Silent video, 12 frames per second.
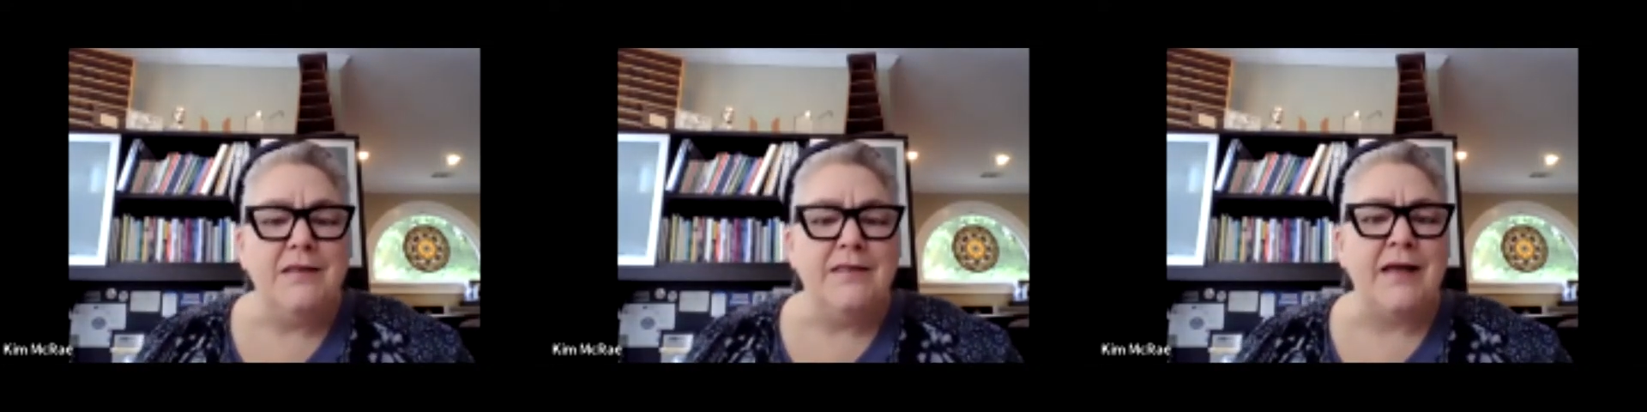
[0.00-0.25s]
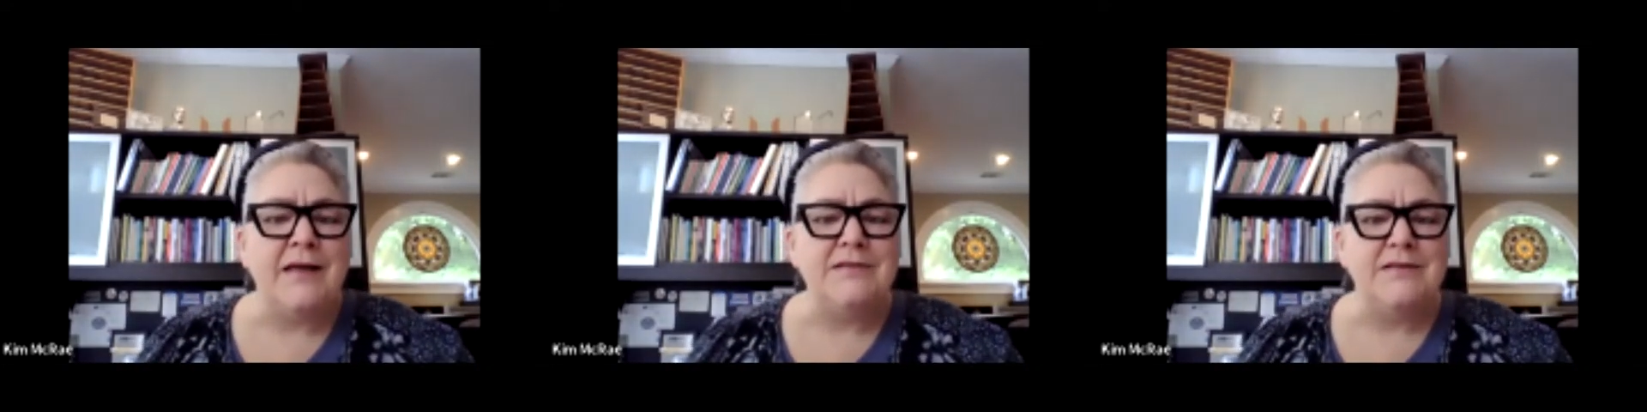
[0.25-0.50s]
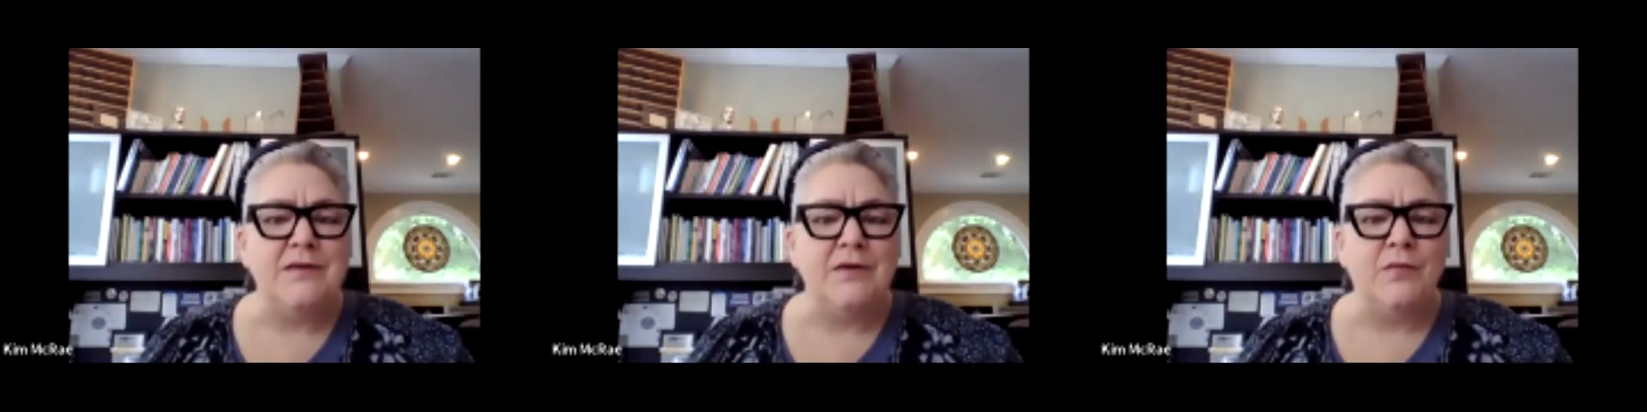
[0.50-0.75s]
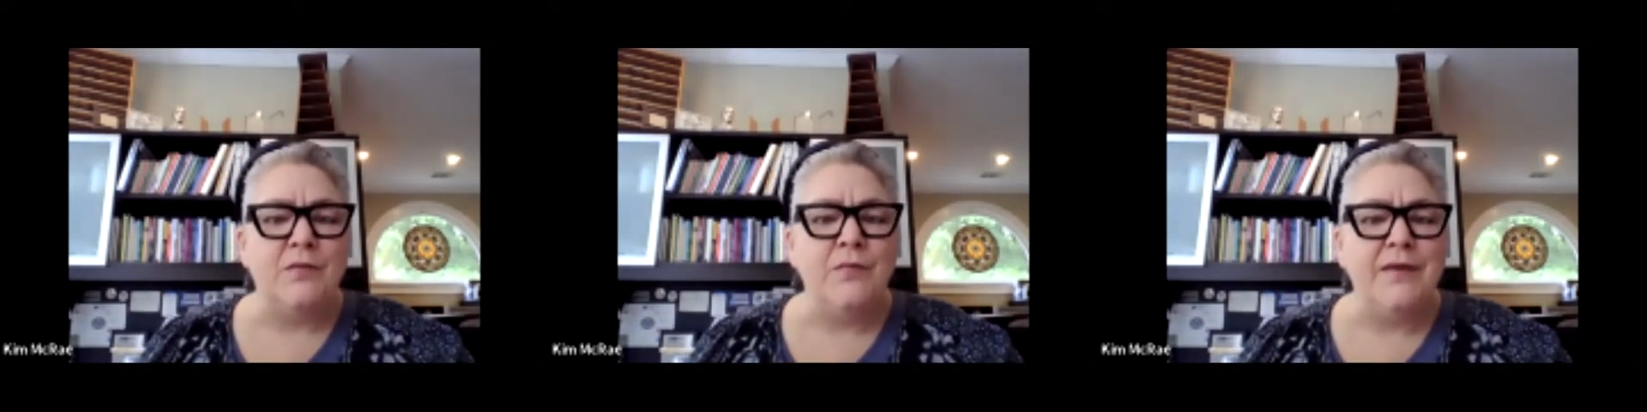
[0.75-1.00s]
that's
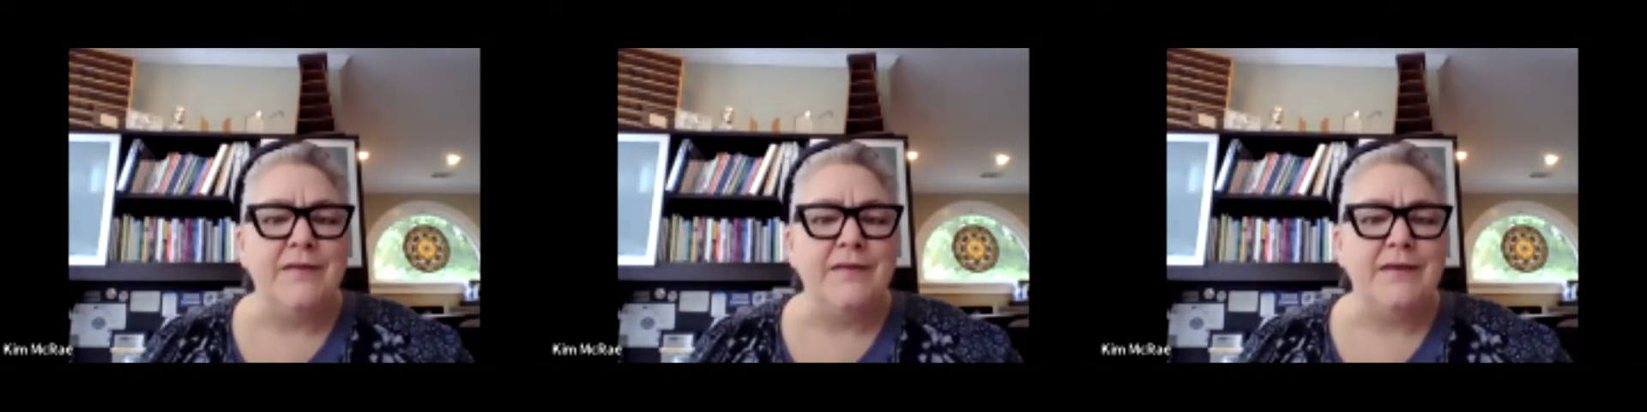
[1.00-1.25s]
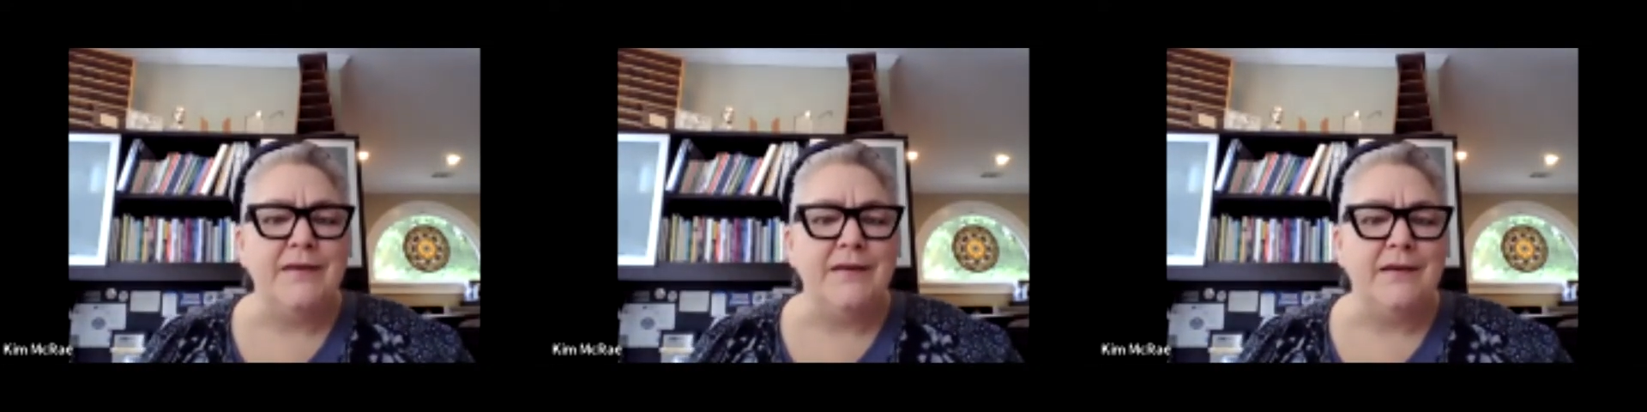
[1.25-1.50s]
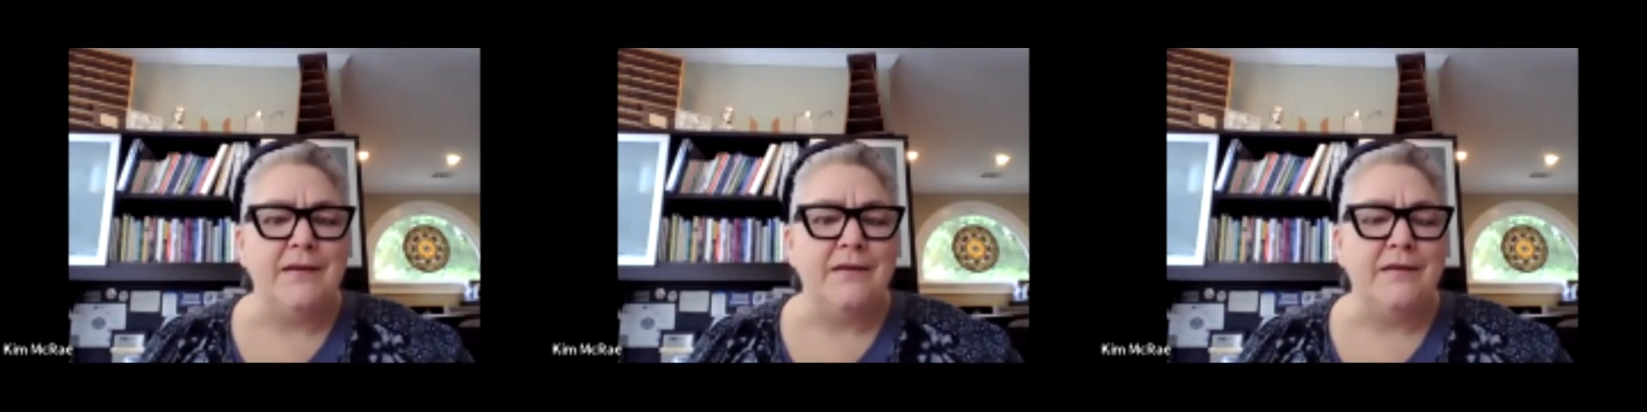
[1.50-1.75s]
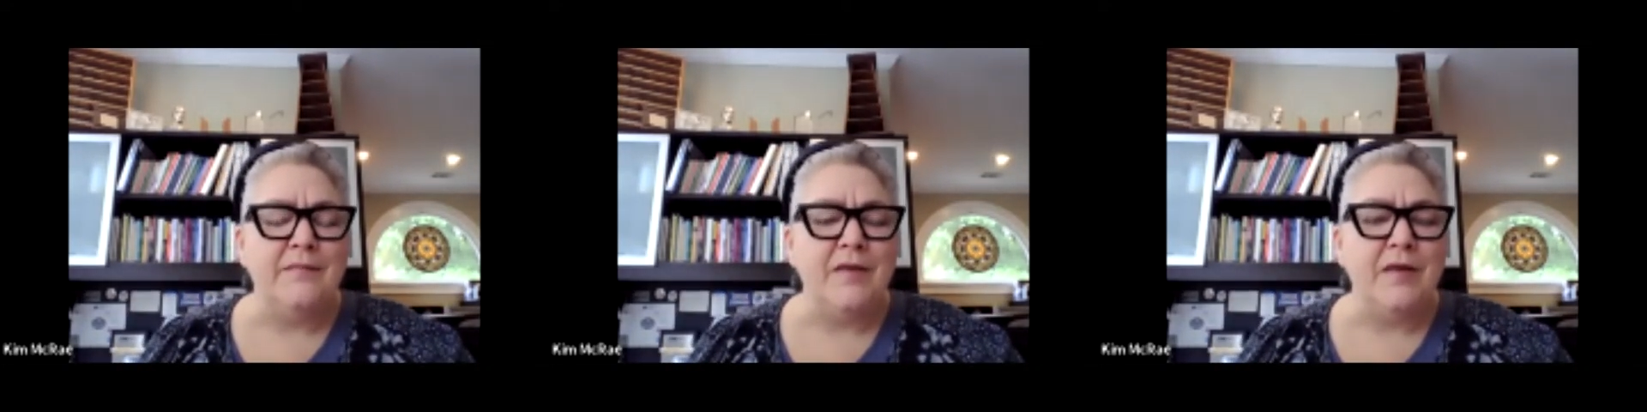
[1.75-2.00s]
a really
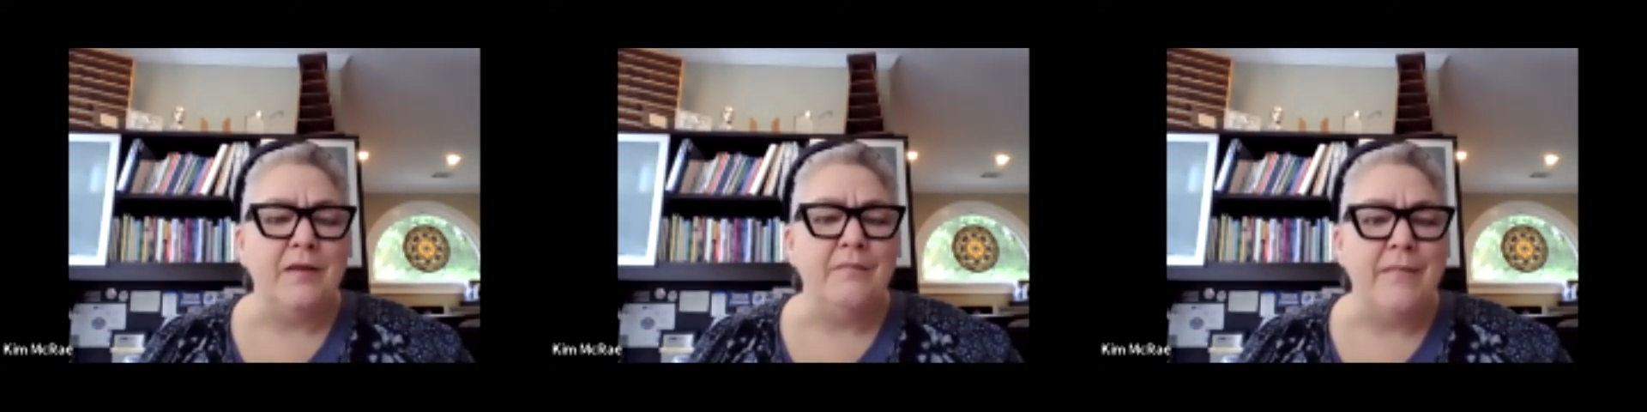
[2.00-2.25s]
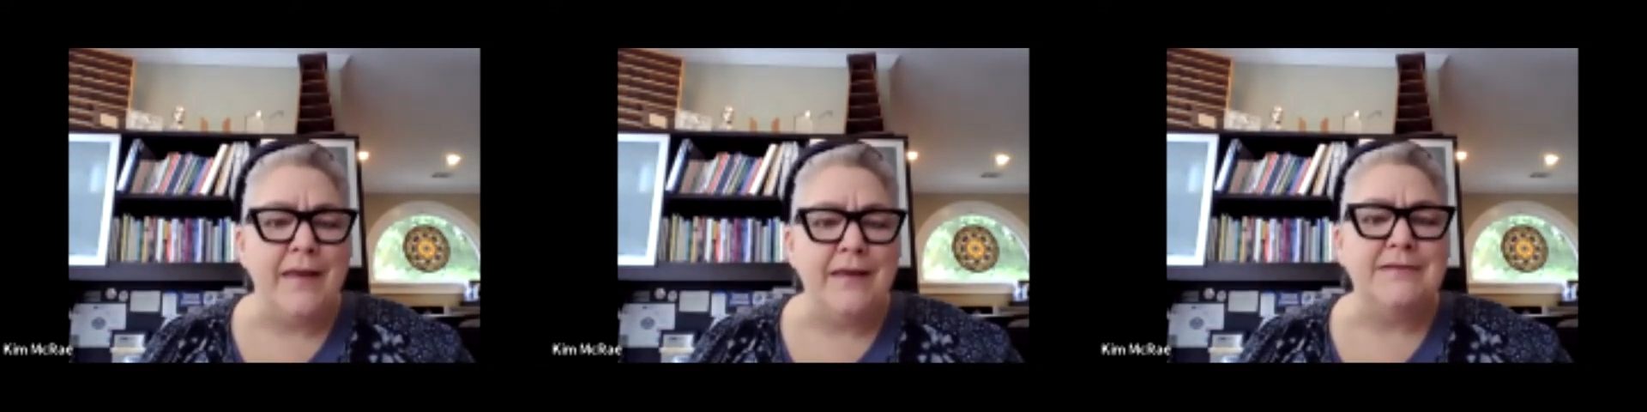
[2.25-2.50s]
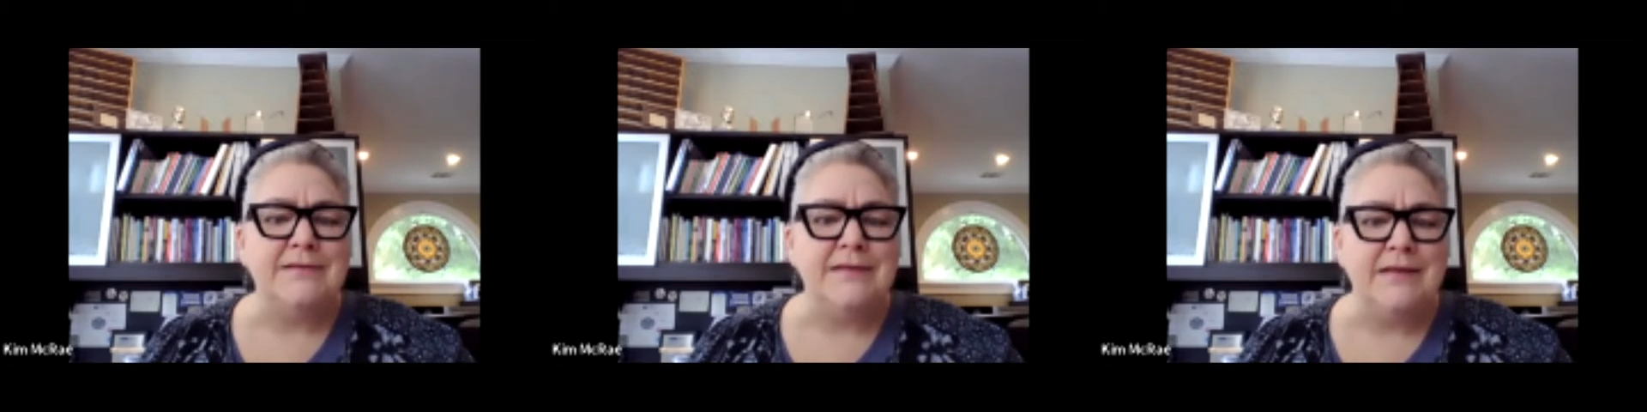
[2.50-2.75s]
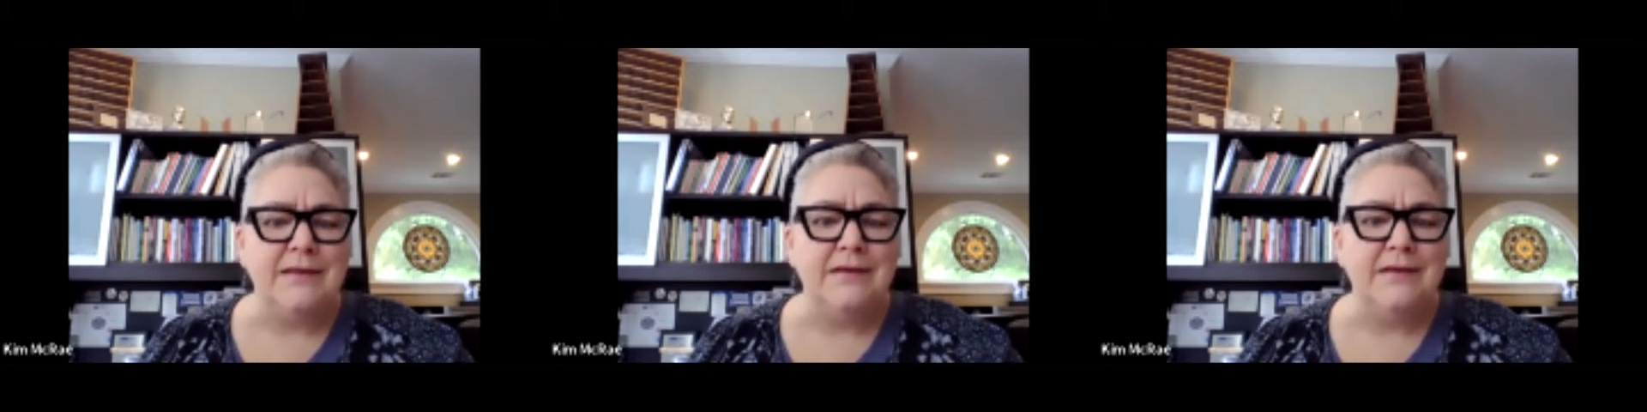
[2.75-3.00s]

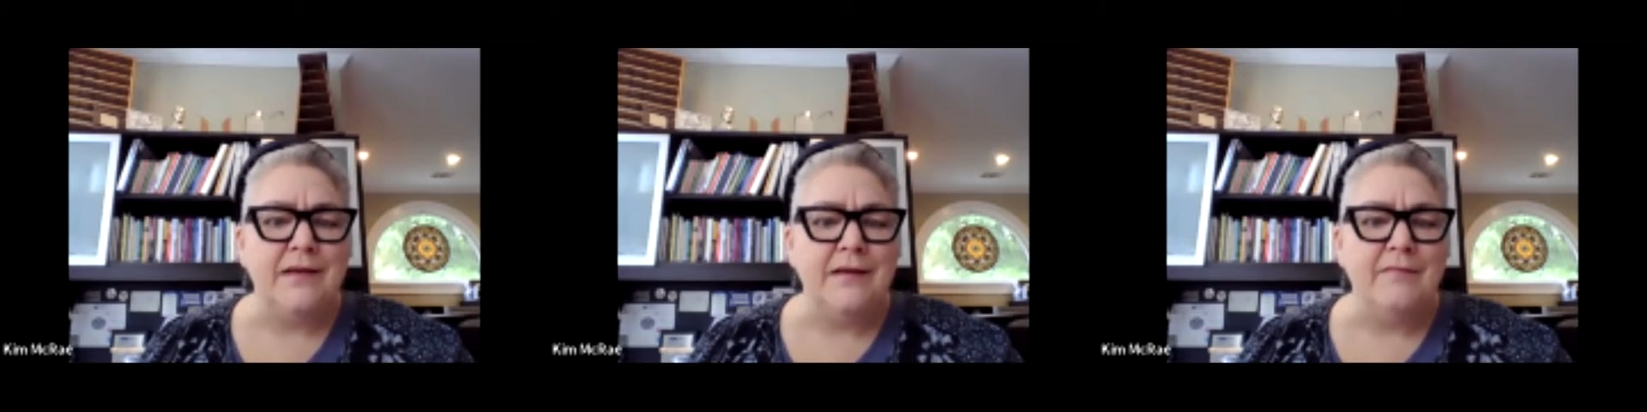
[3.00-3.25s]
amazing